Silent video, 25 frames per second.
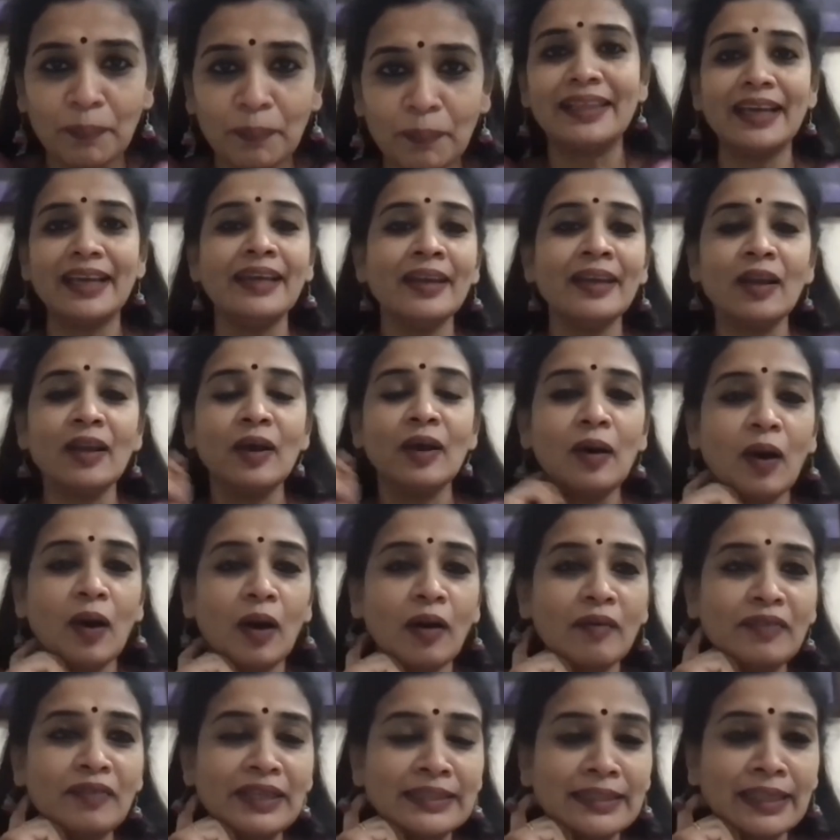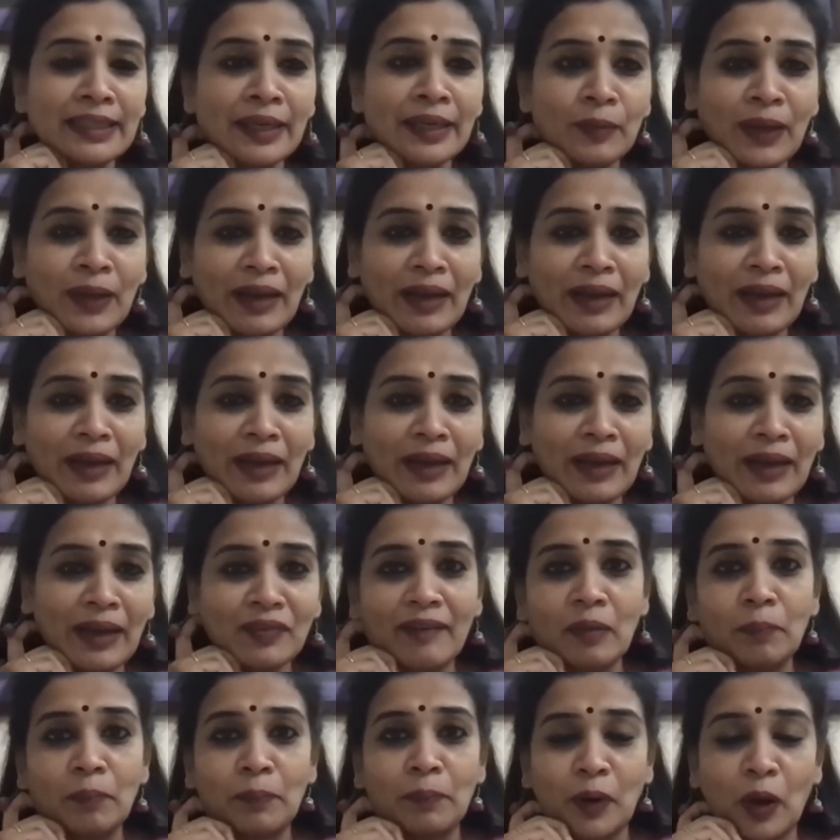And then obviously you'll have
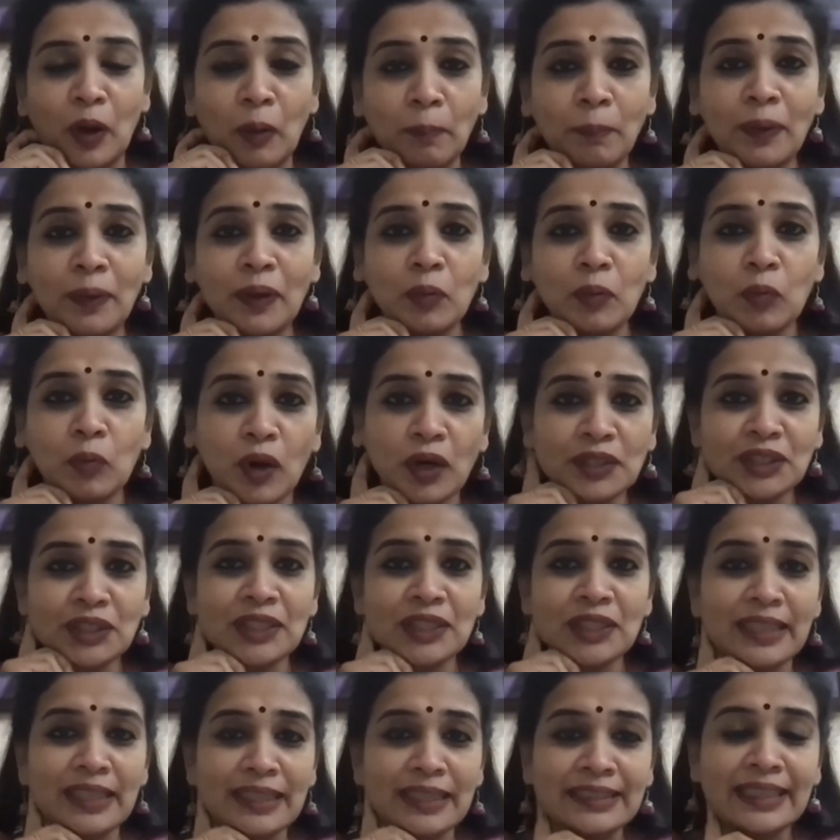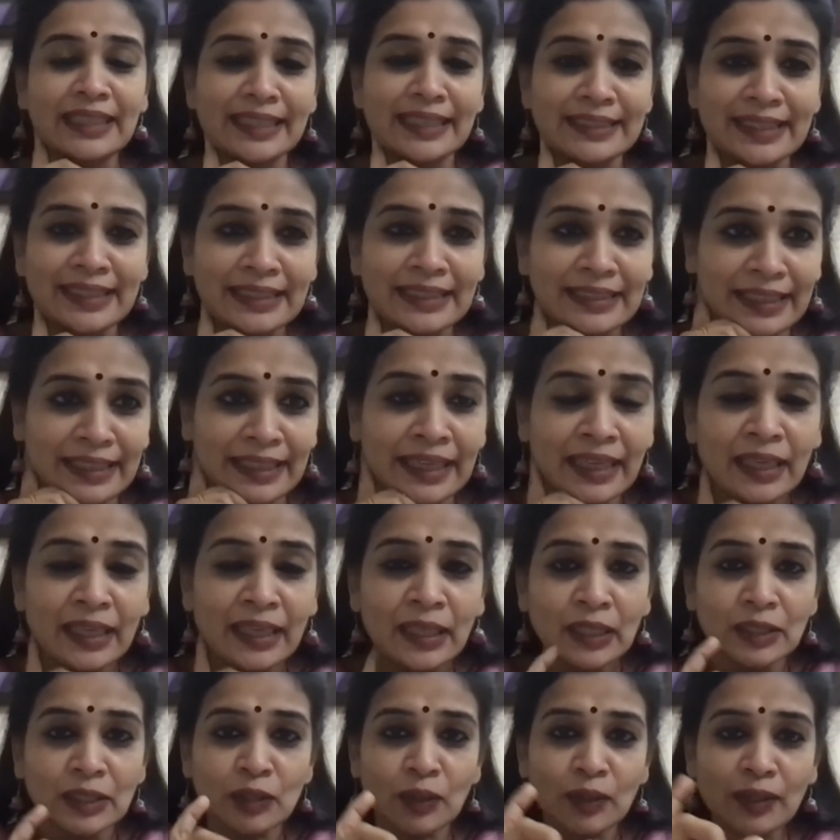to have a proper wash in the
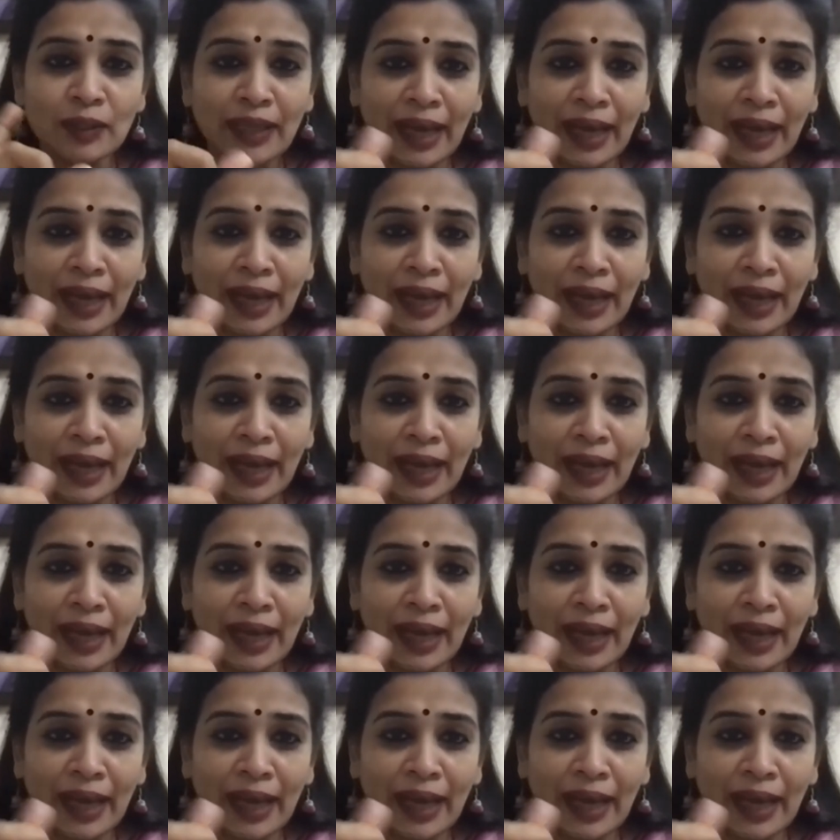CSSD.